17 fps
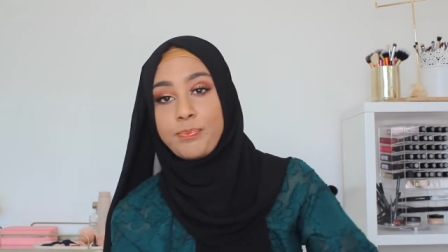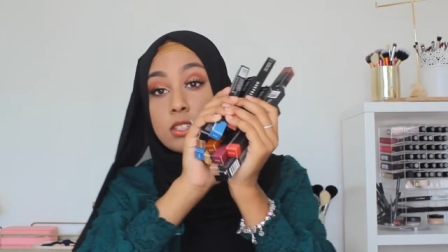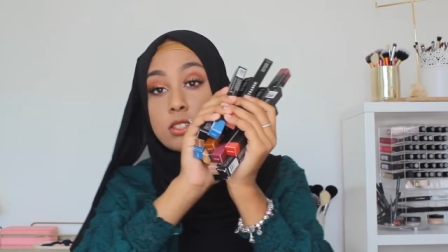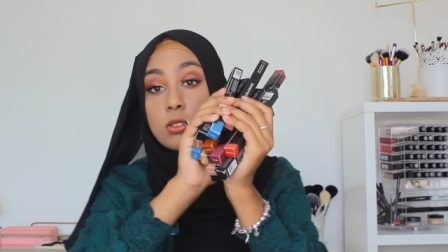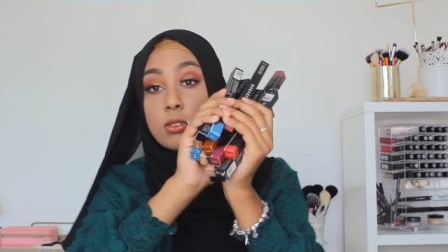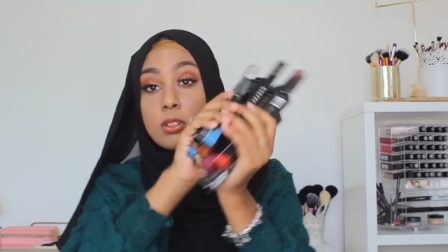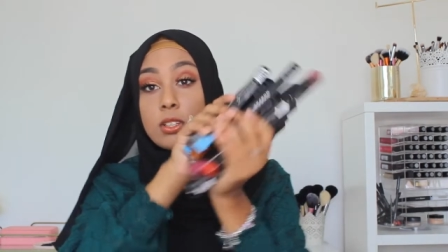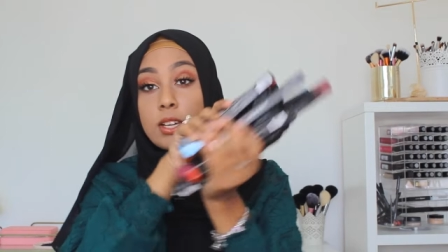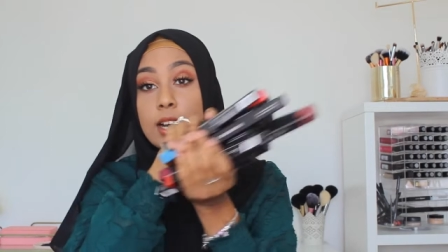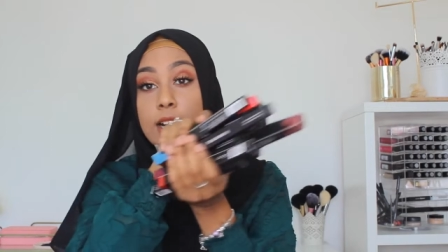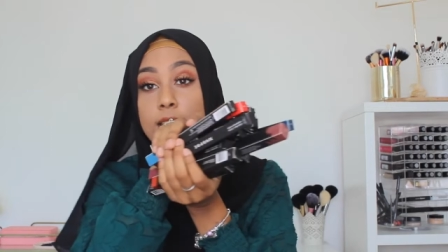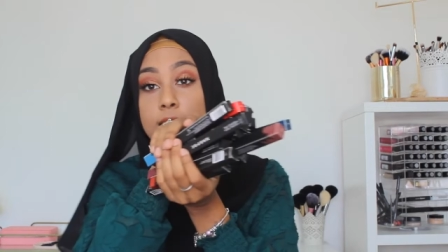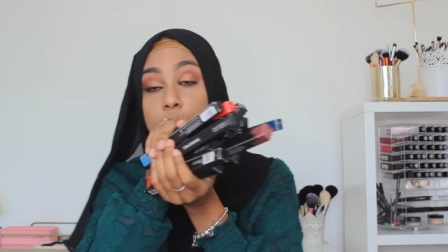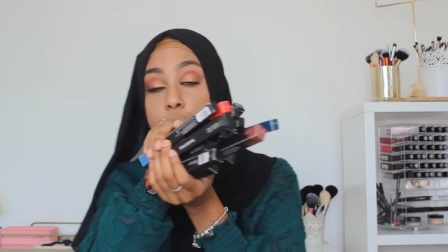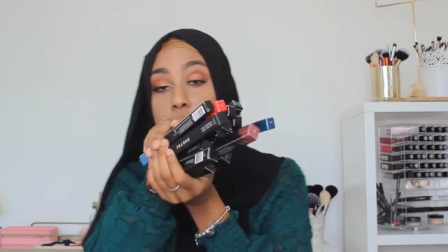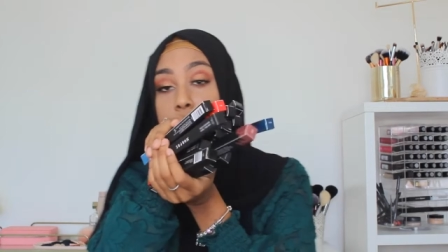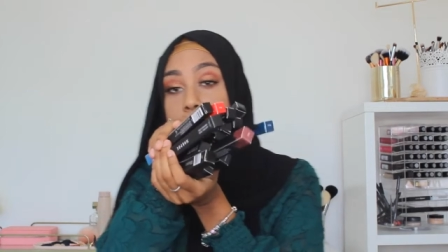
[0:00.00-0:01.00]
These are all the
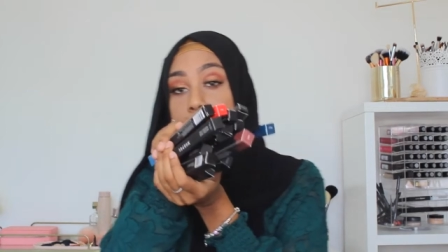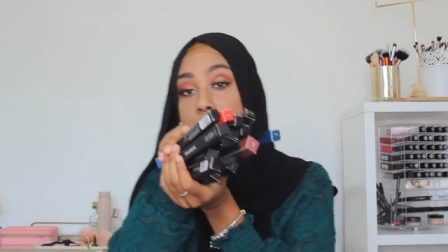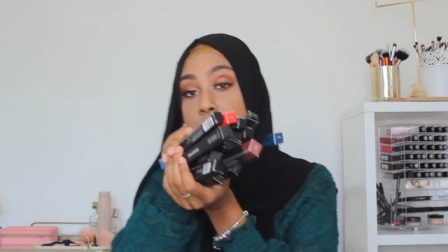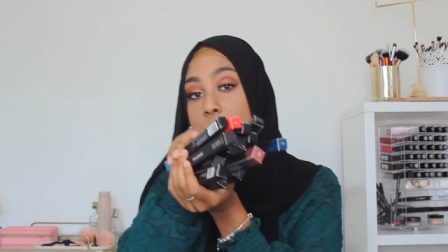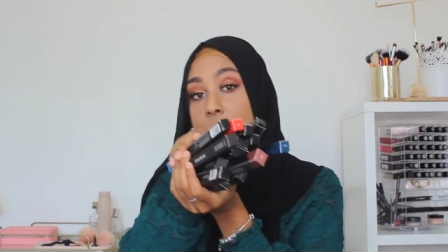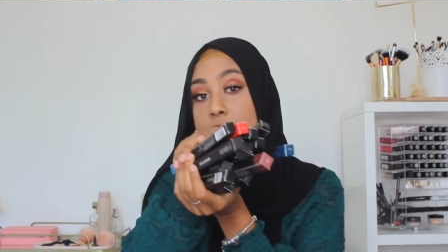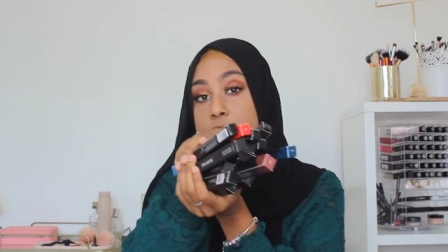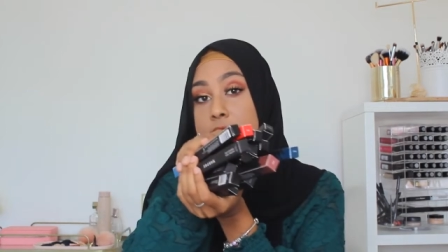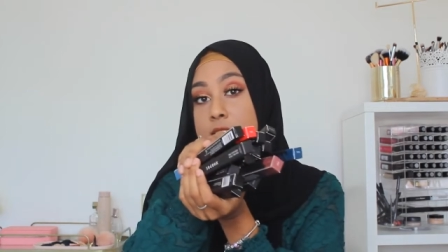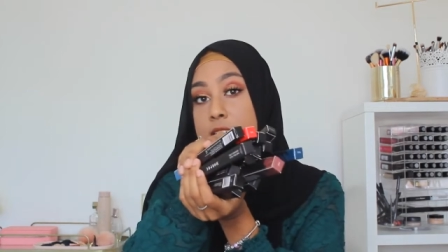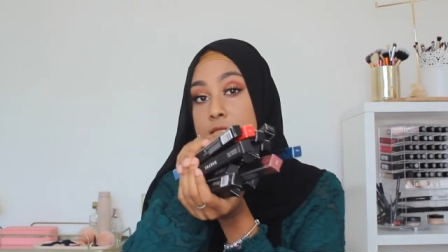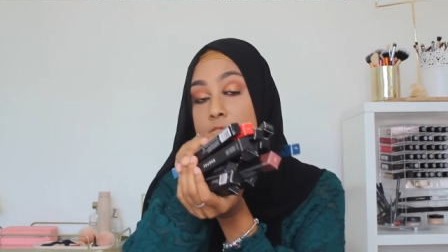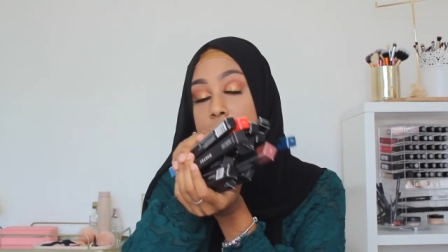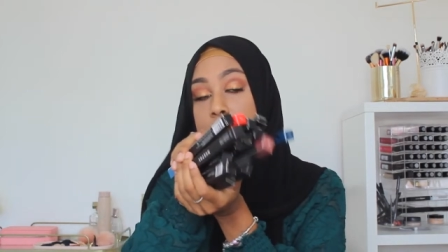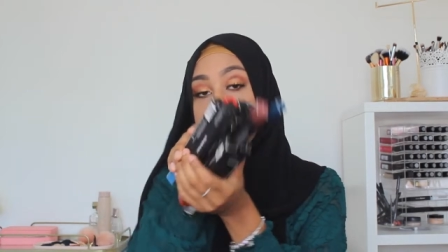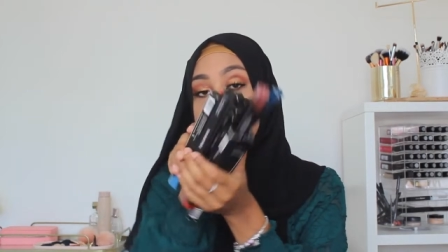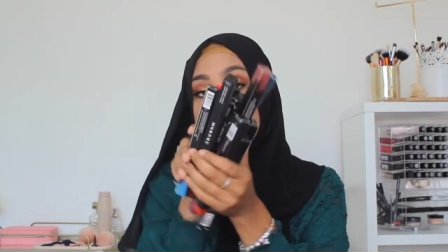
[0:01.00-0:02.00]
lip liners and
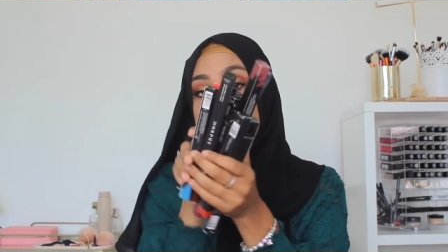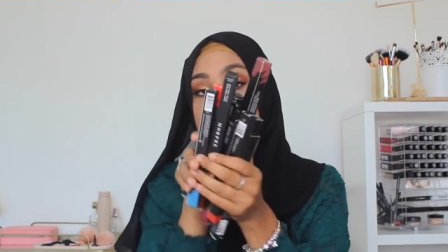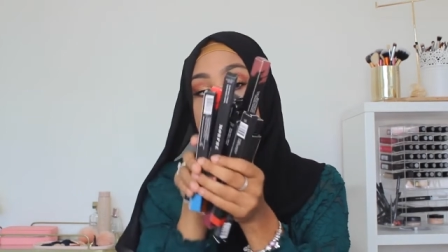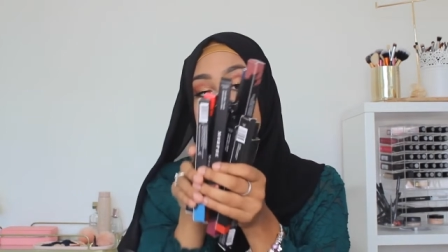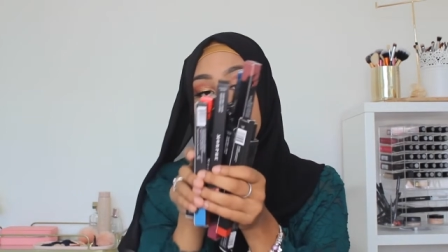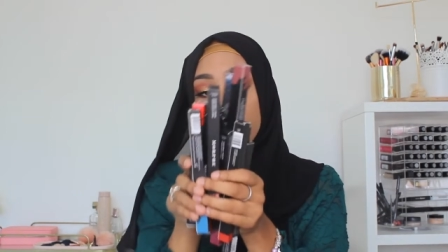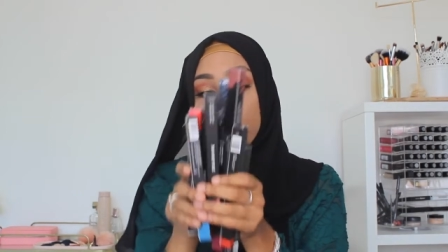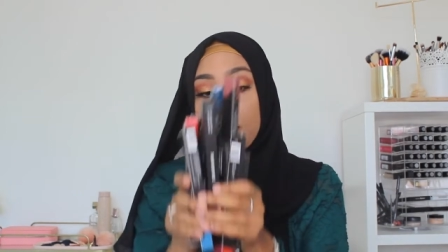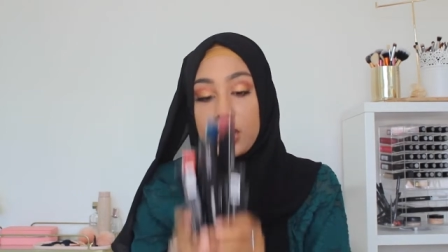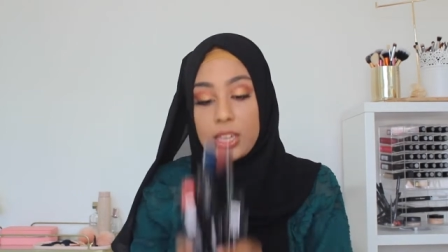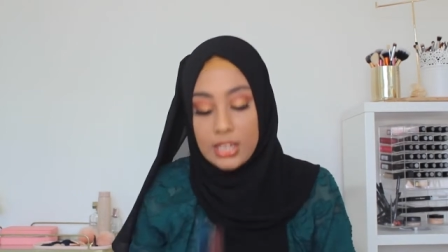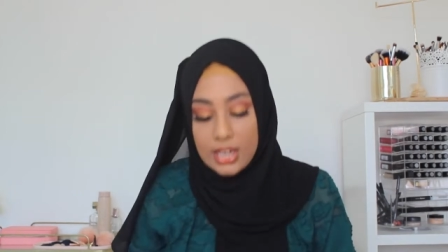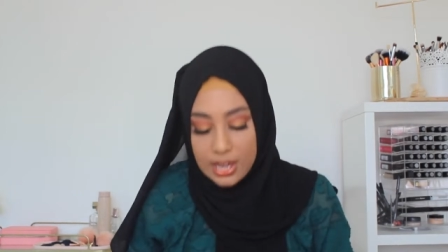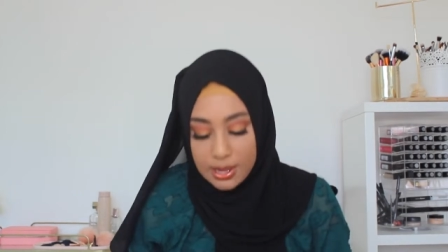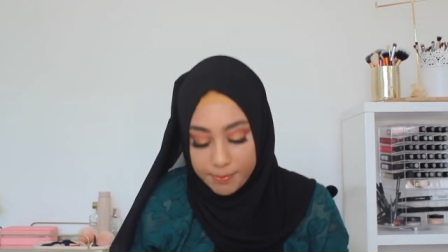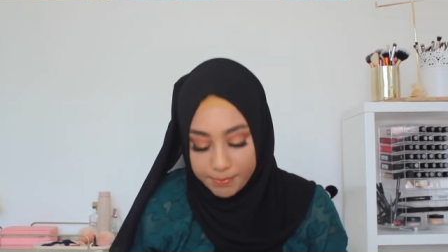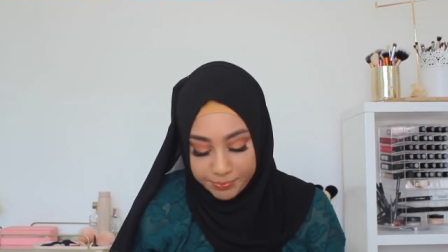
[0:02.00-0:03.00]
eyeliners that I ended up picking
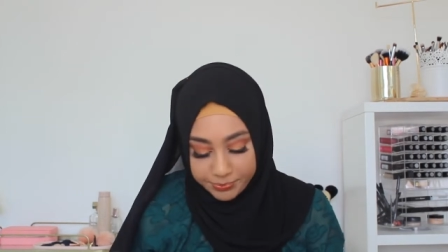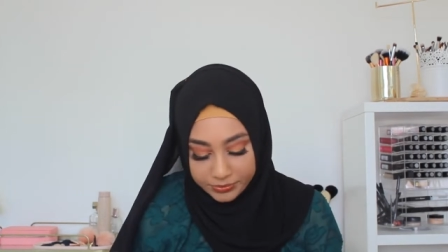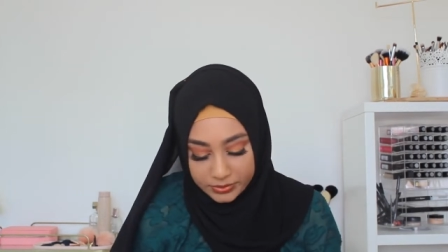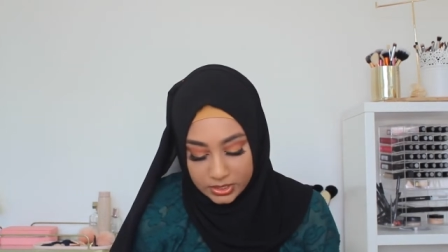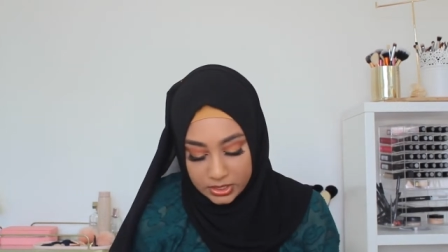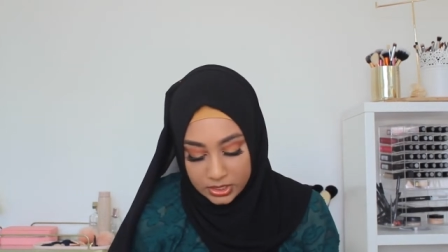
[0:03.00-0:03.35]
up.